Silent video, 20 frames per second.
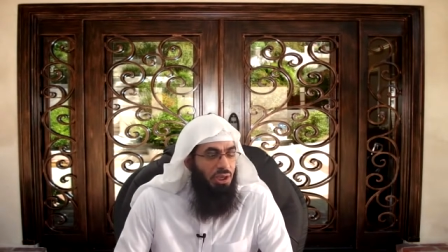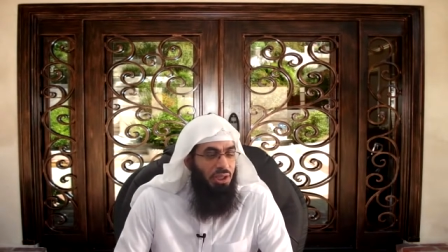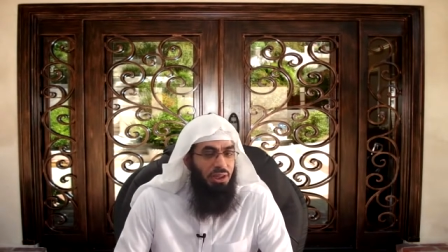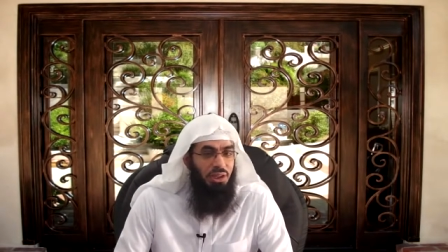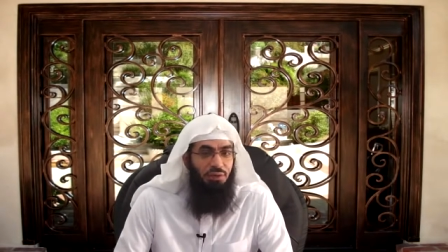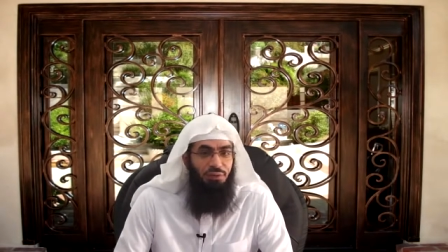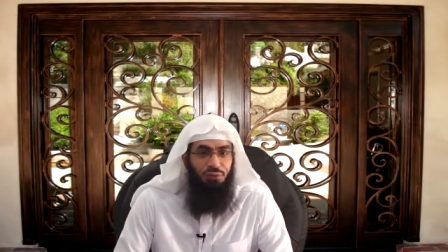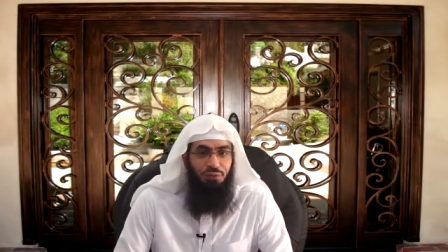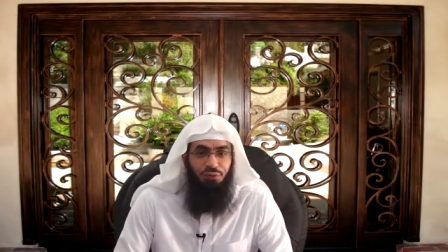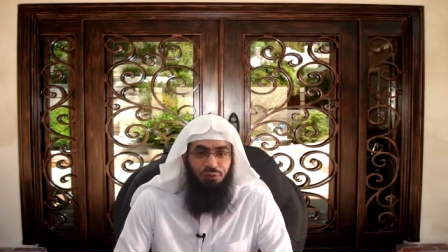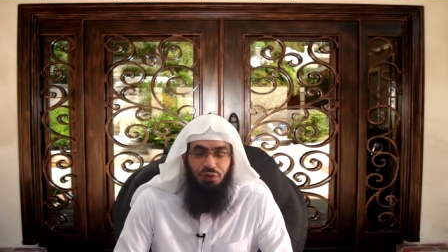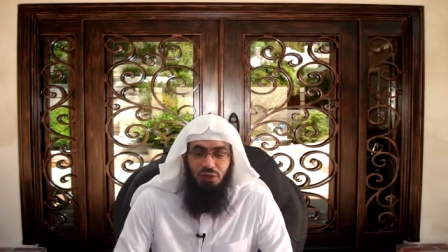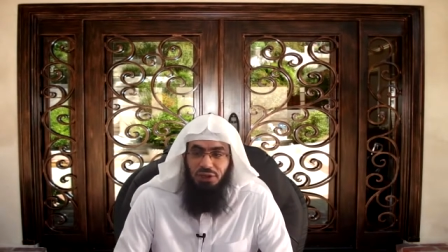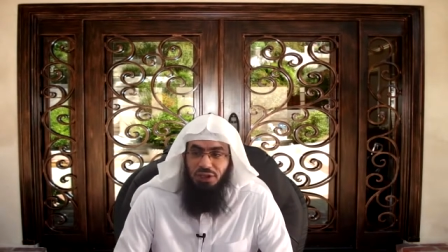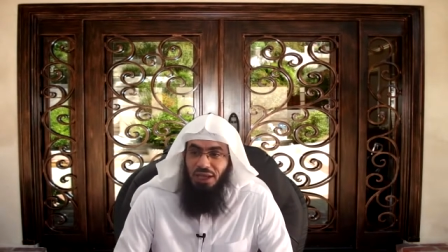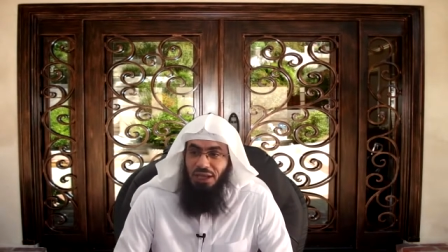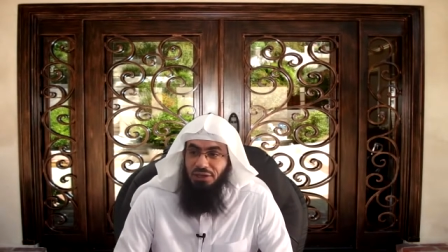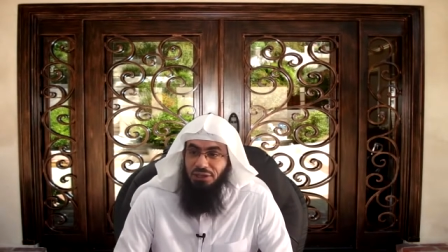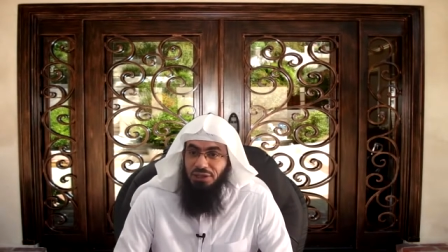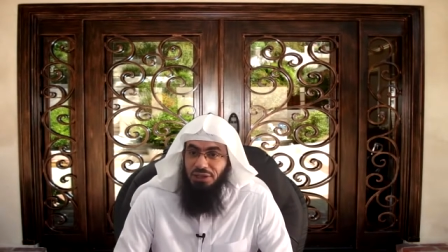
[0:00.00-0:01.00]
in the
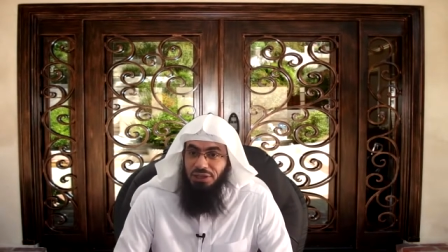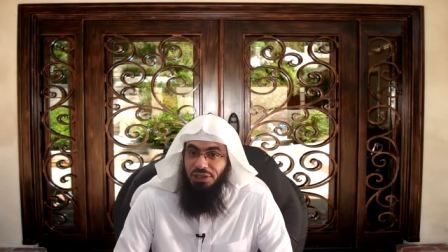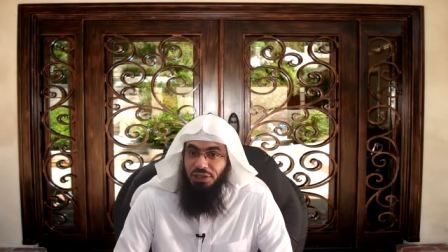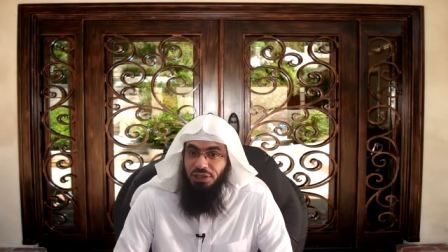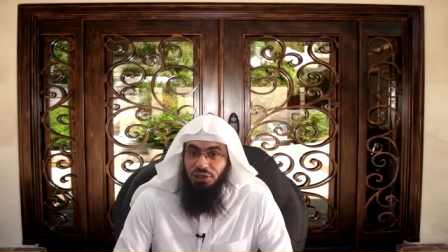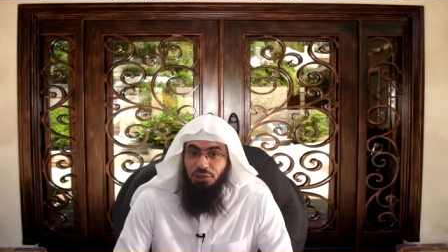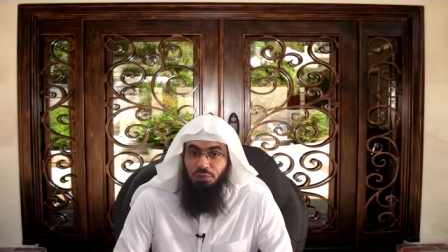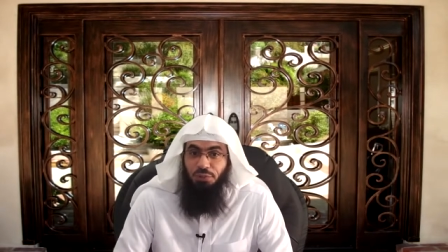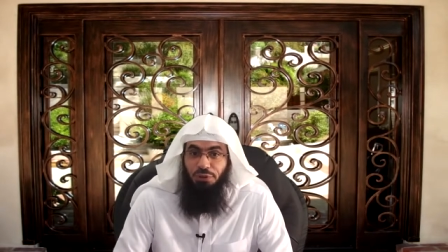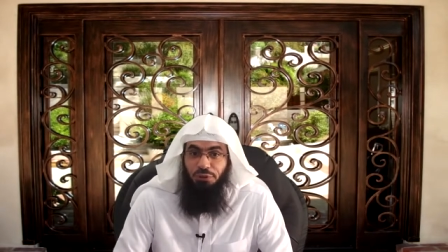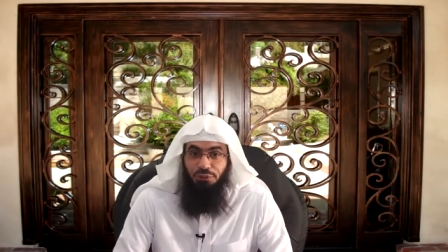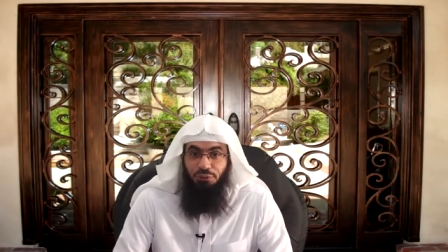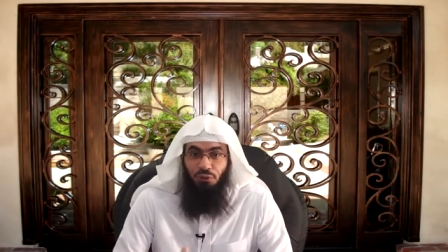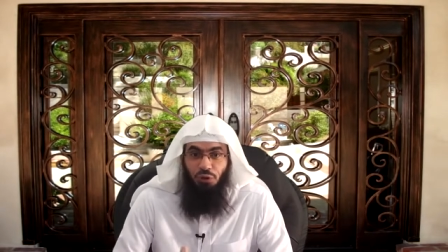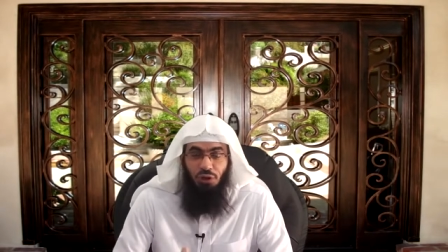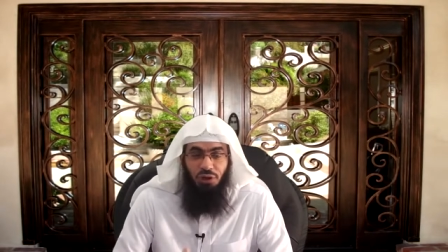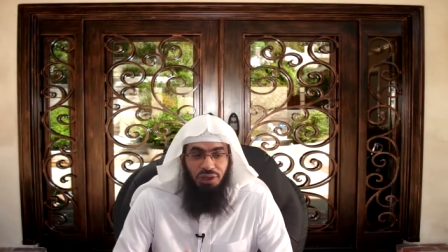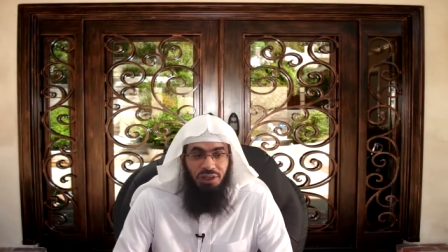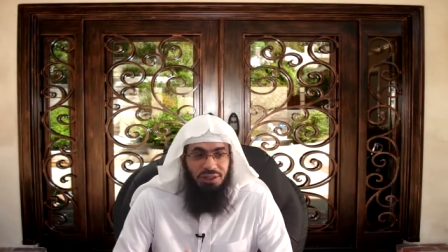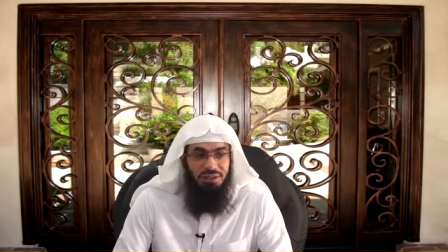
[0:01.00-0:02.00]
50,000 years
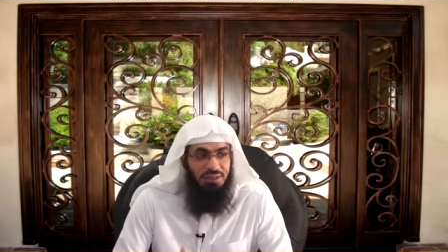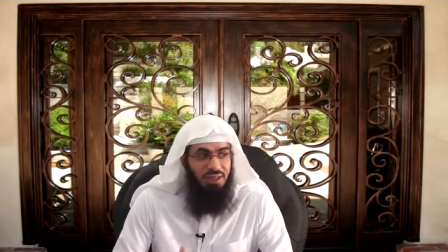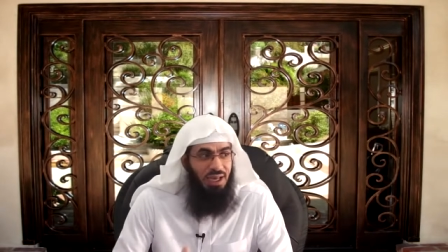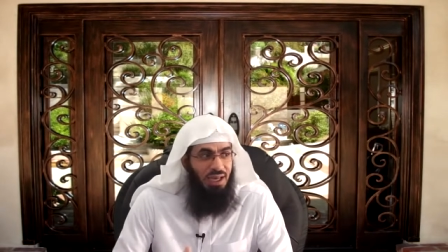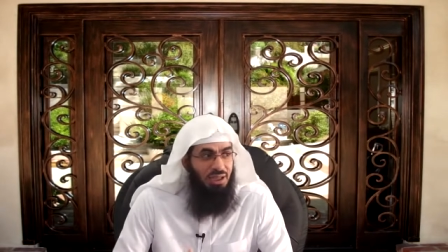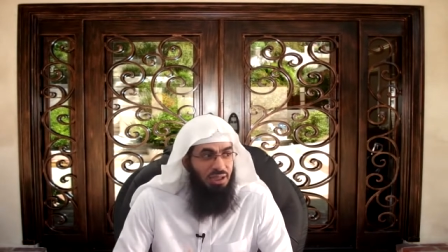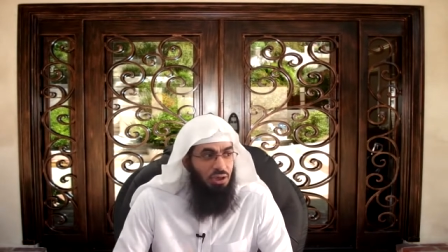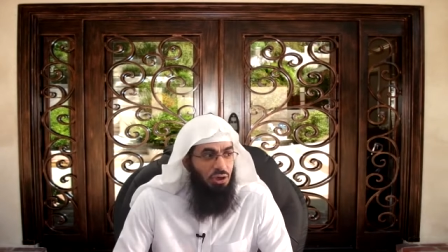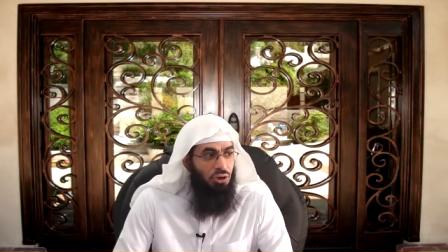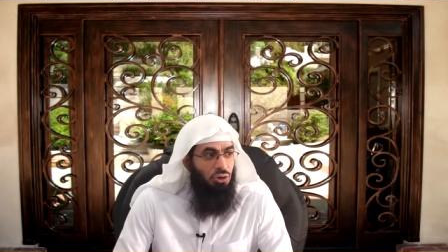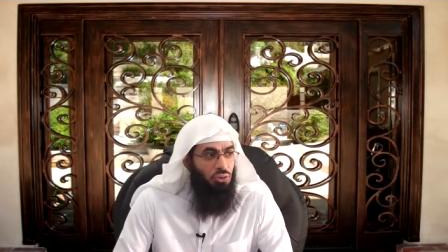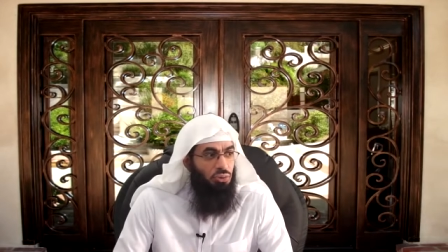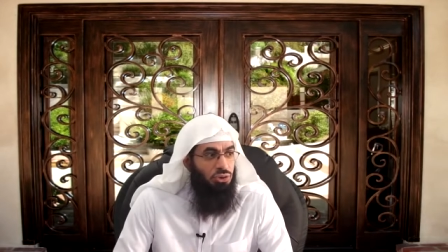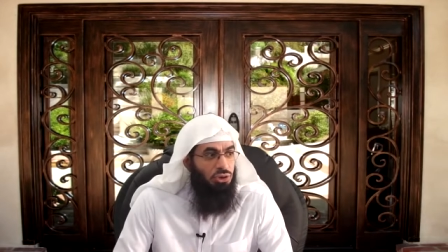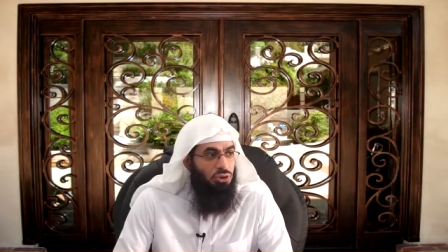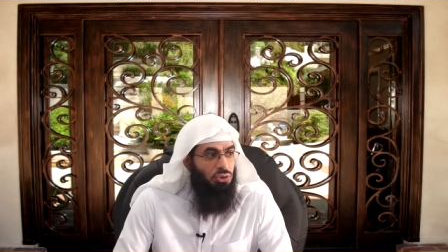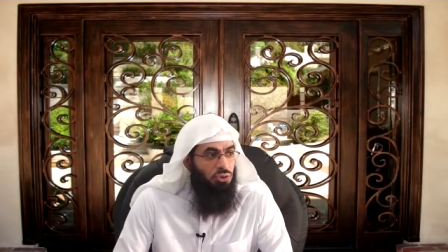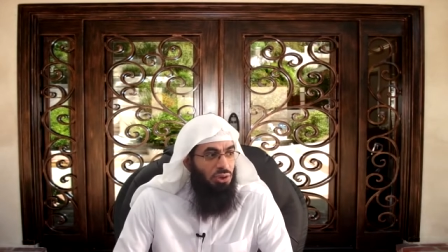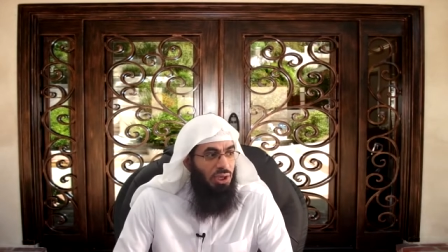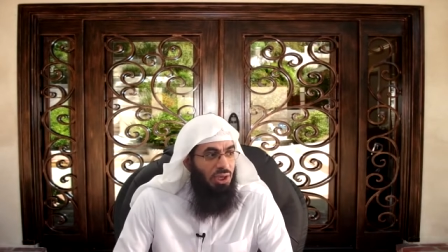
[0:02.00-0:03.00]
before the sky and the earth
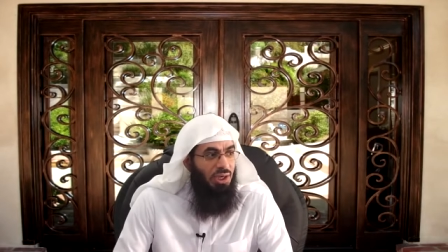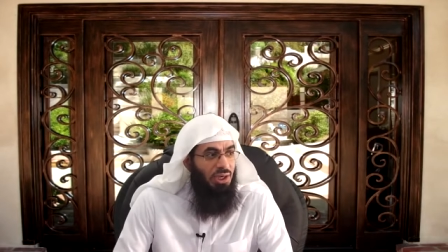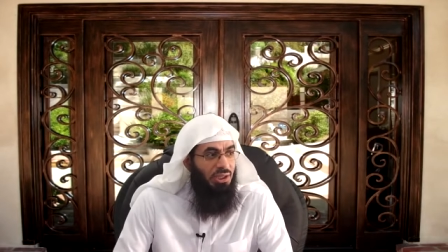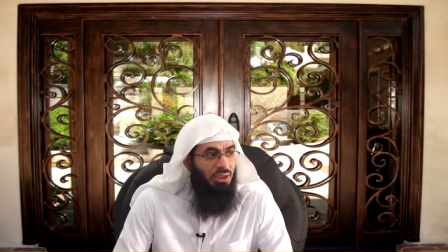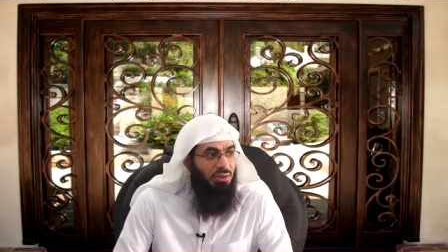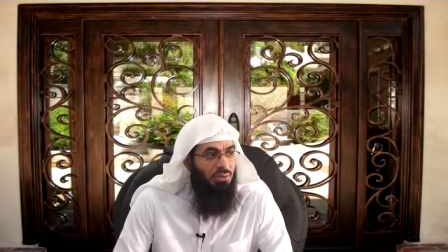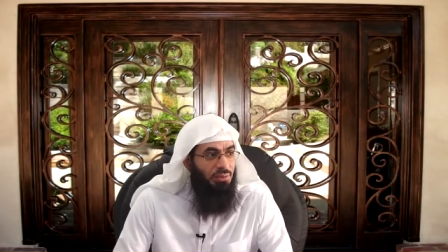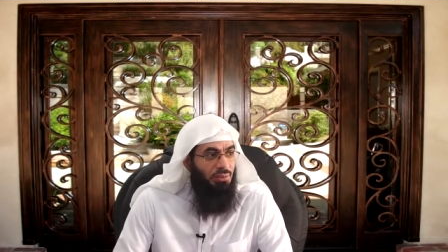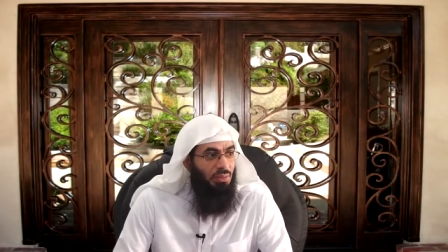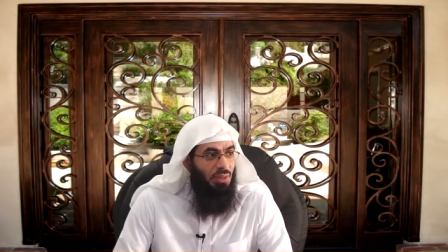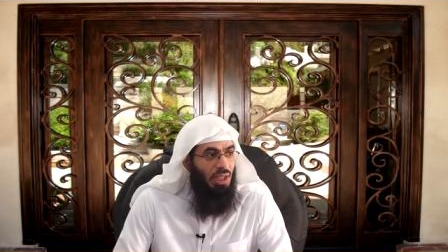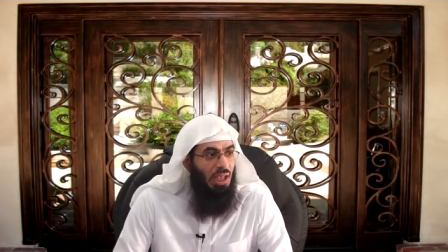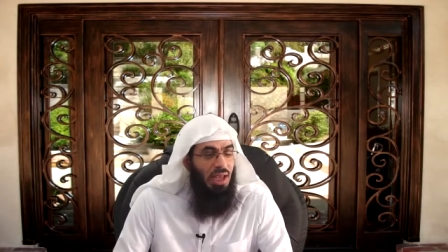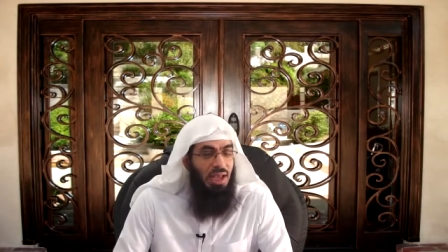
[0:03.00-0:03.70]
was created.